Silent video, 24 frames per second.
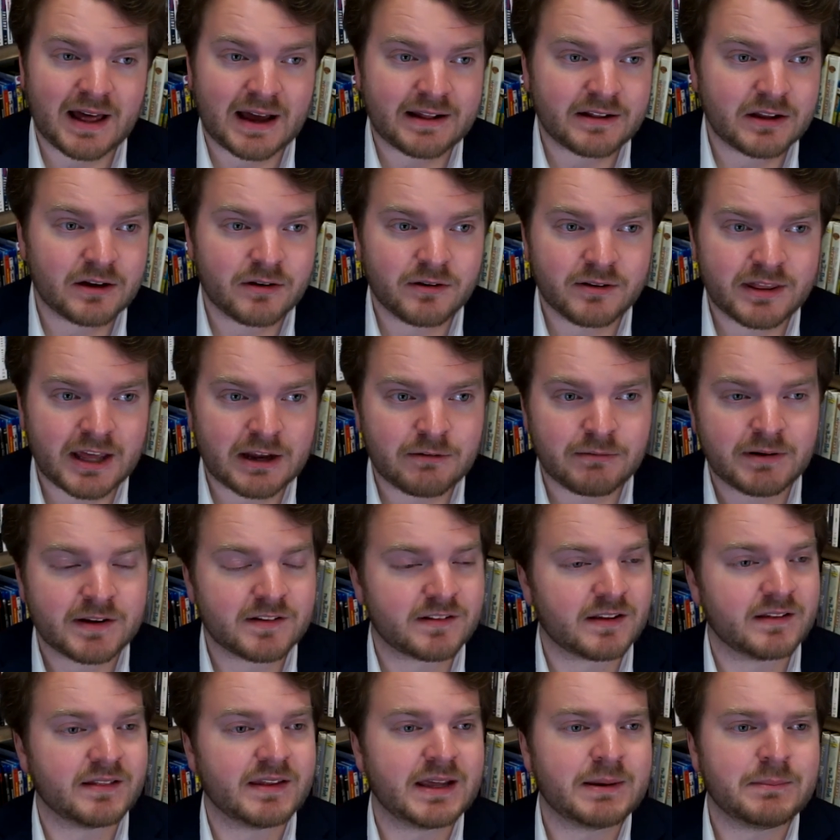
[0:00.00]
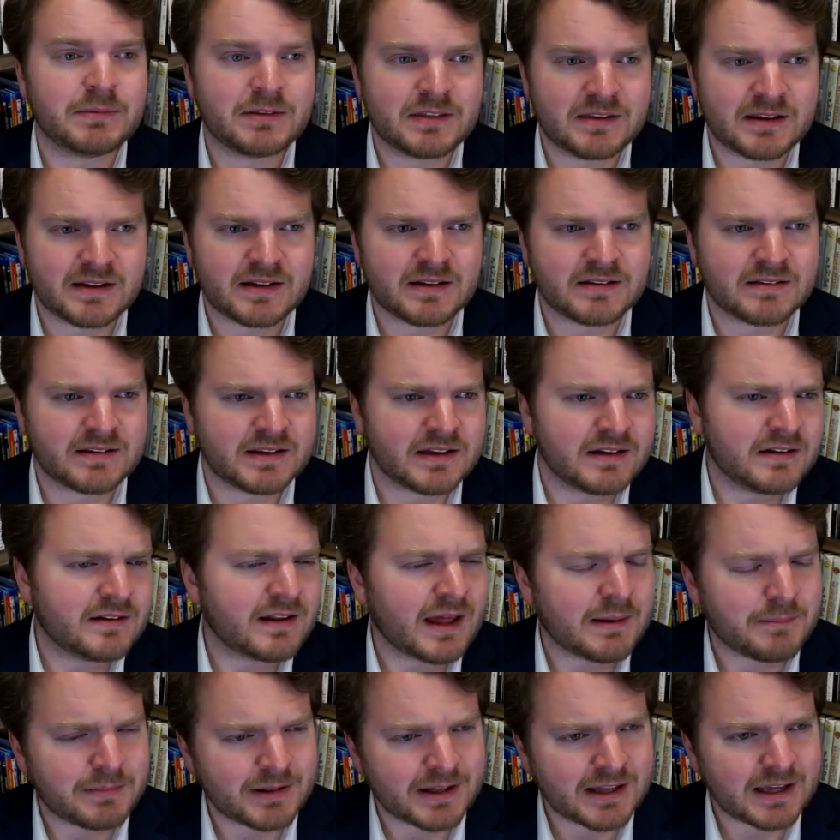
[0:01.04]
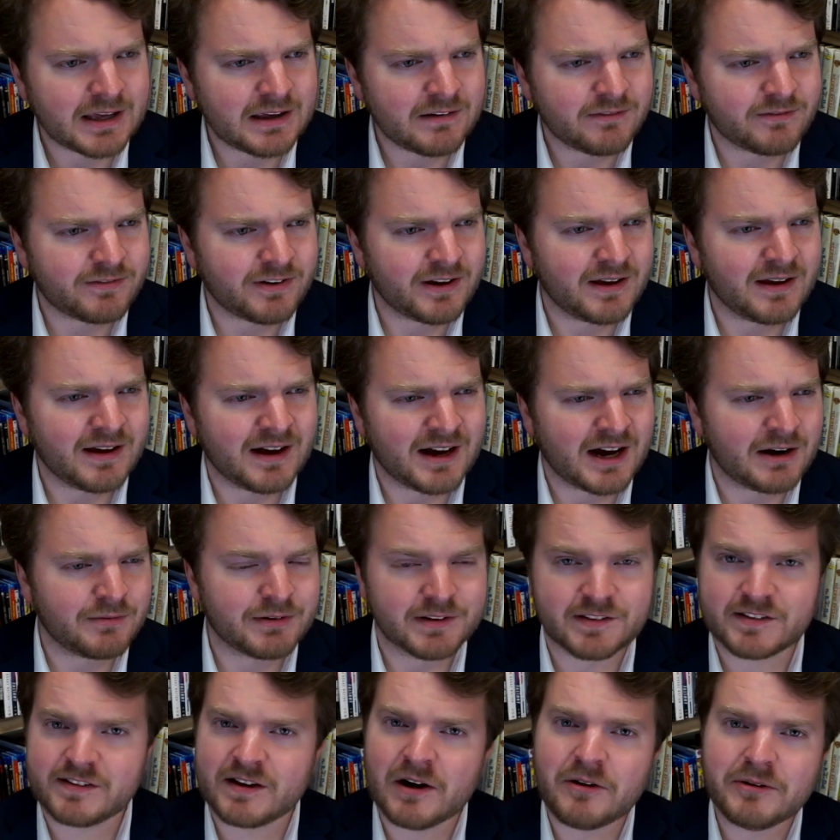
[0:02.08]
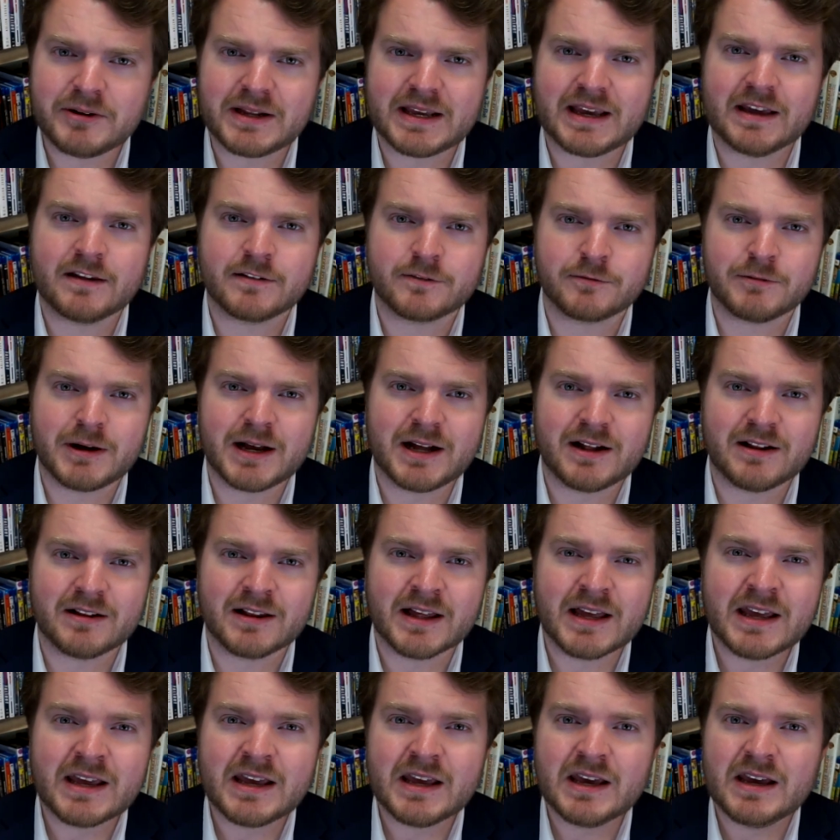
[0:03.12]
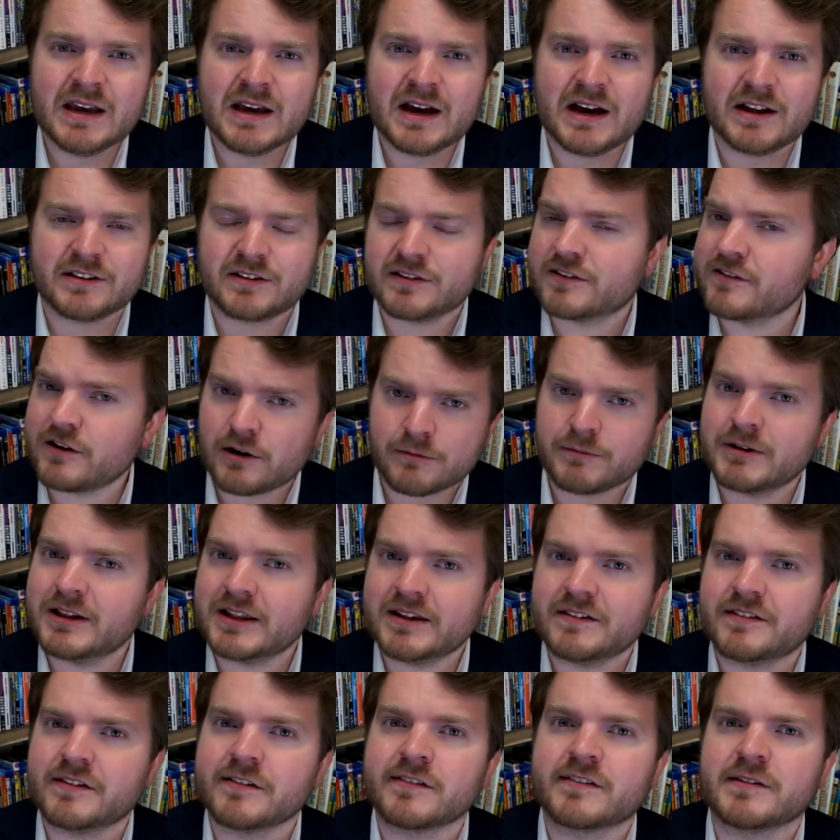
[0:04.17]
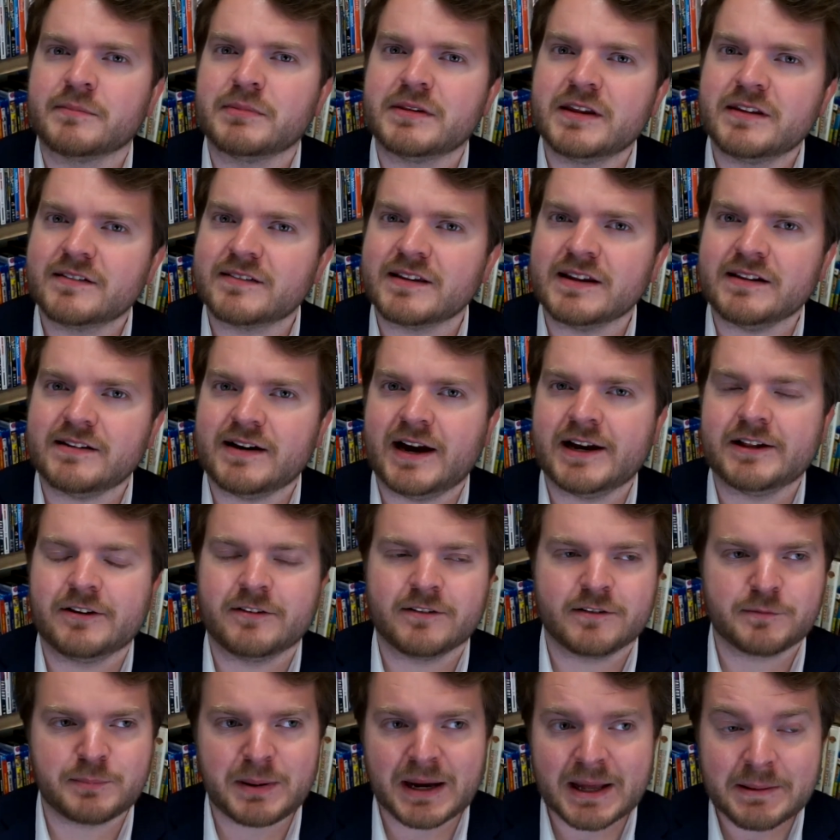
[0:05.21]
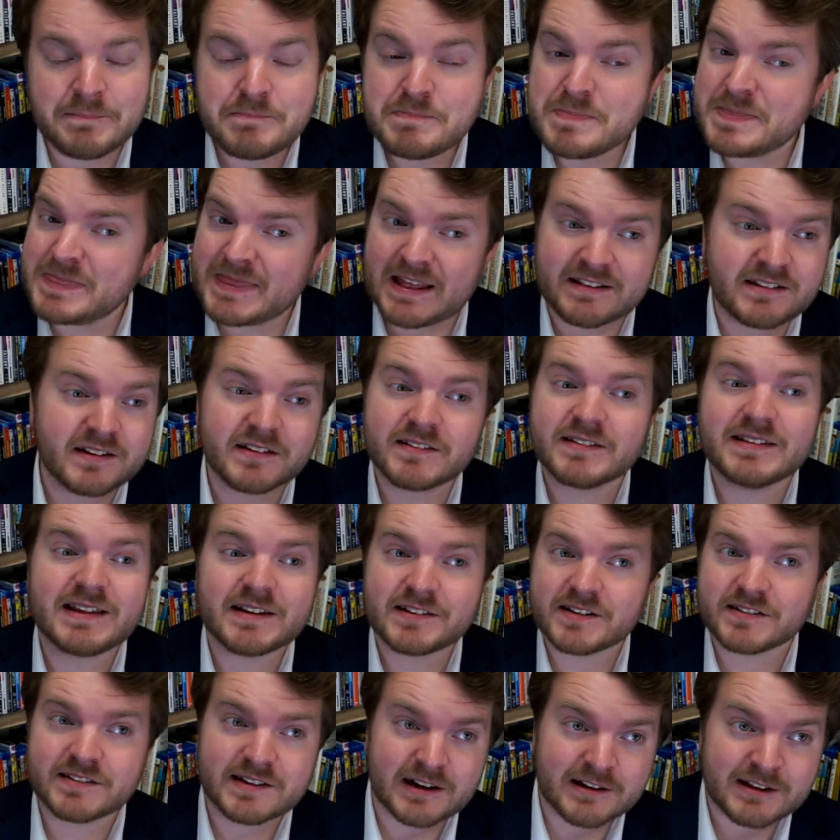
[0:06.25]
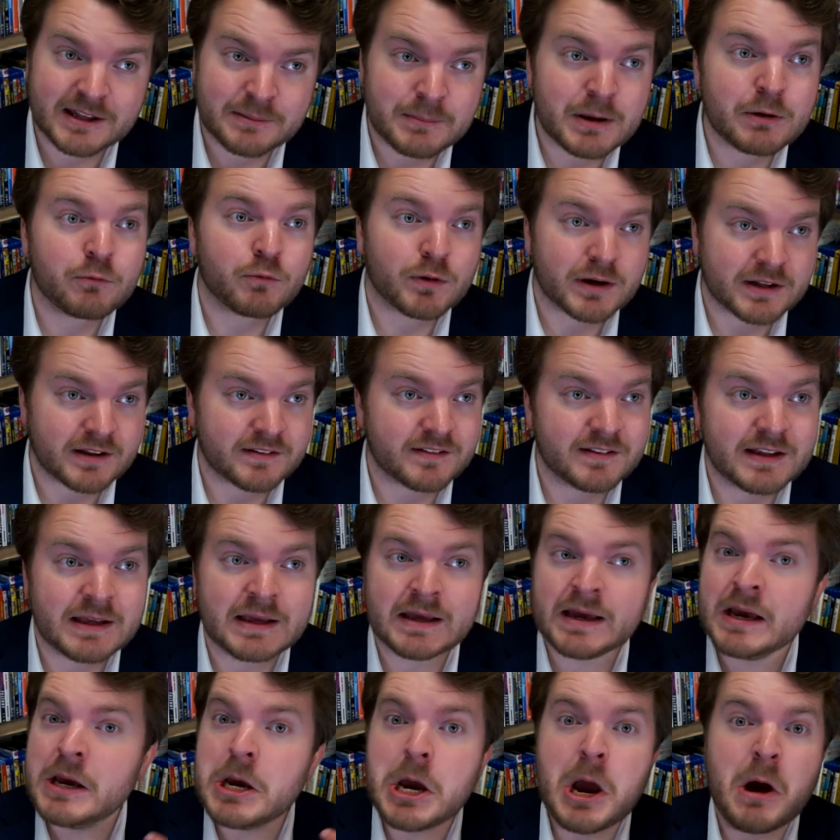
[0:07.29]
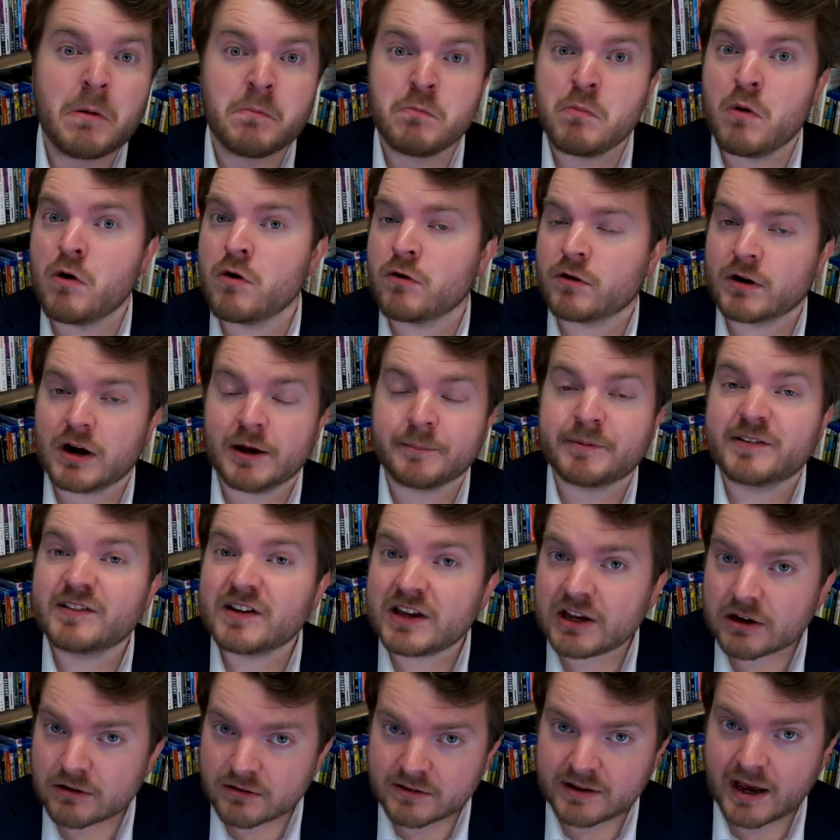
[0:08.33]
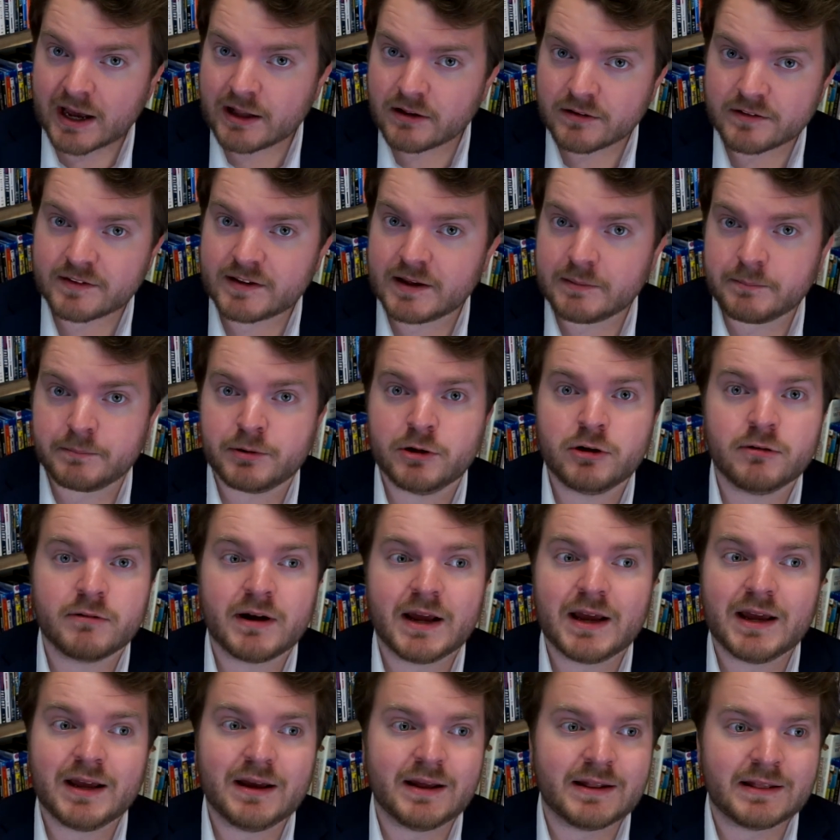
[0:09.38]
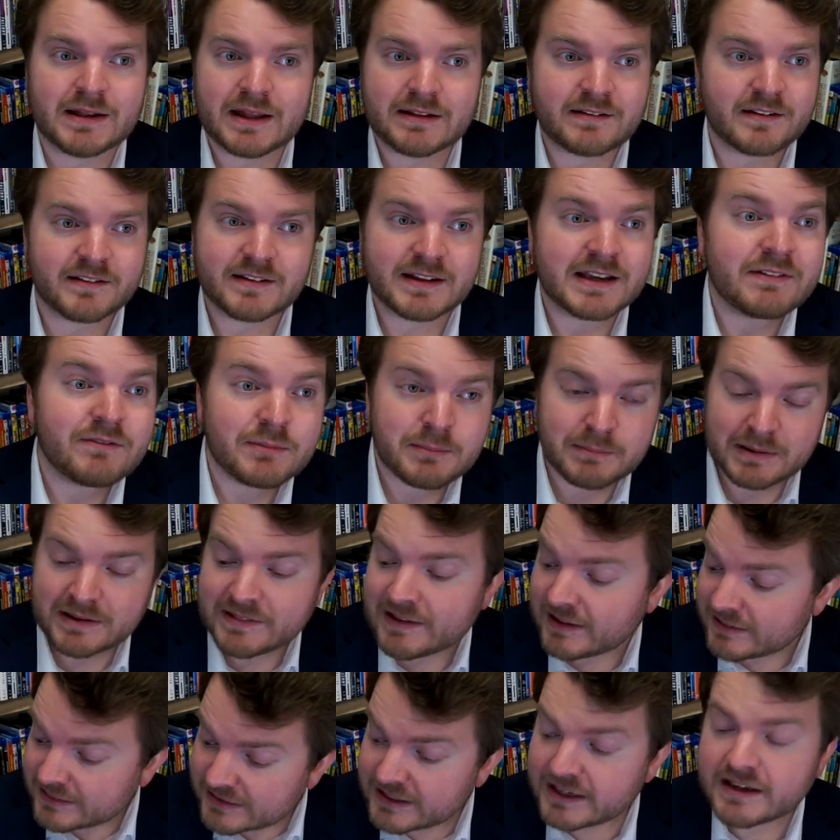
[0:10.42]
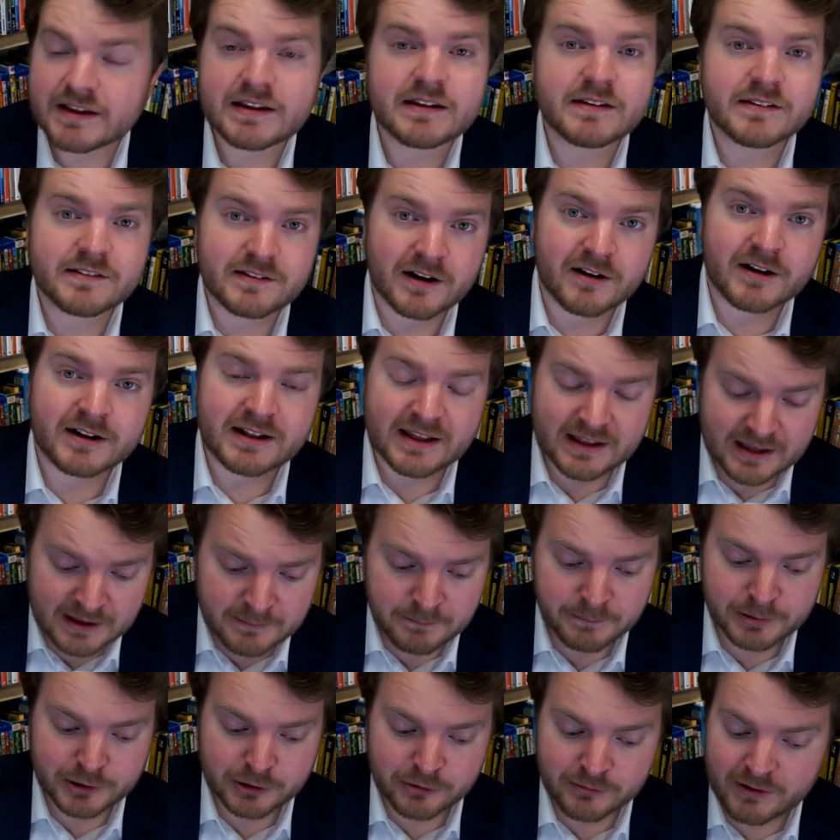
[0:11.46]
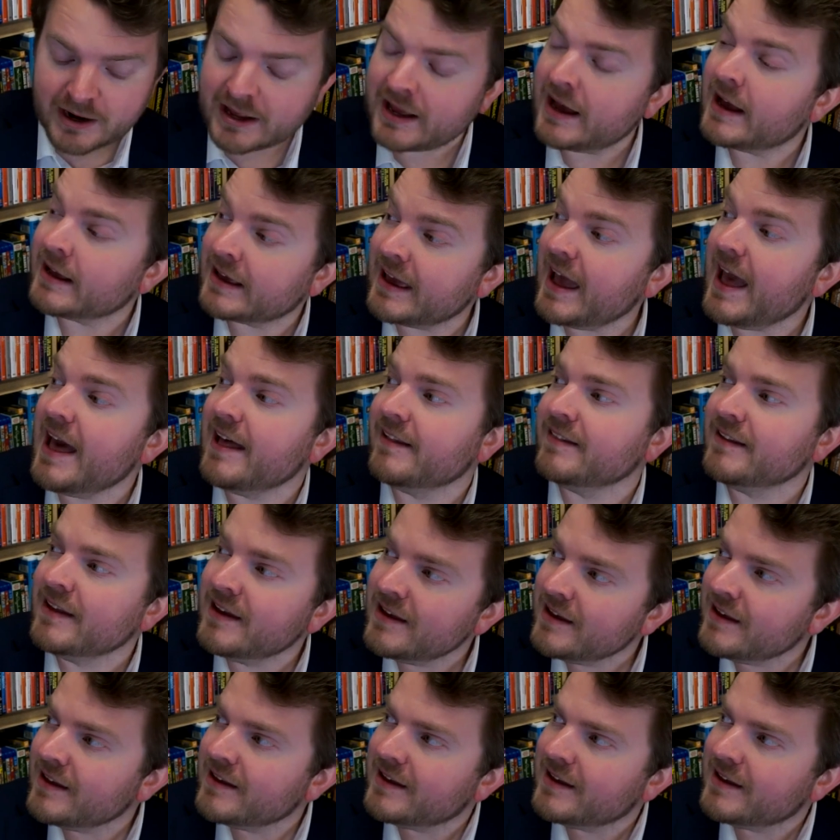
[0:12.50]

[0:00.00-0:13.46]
I know they recently did a deal, I believe, with Sony as well, to start releasing some Disney titles, but that doesn't necessarily mean we're going to see more obscure titles hit Blu-ray, and it doesn't even mean that these are going to hit Blu-ray again.